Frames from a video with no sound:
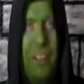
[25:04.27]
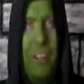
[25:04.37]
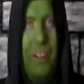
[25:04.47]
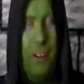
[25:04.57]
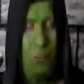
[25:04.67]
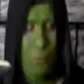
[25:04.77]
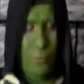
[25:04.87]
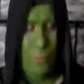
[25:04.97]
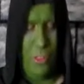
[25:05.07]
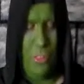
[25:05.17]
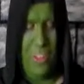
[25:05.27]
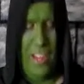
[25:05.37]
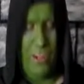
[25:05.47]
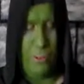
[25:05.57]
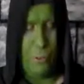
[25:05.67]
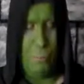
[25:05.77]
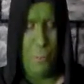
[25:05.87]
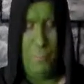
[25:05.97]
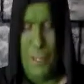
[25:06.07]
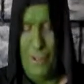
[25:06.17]
of the theatrical
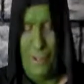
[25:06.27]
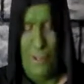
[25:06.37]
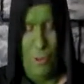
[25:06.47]
premiere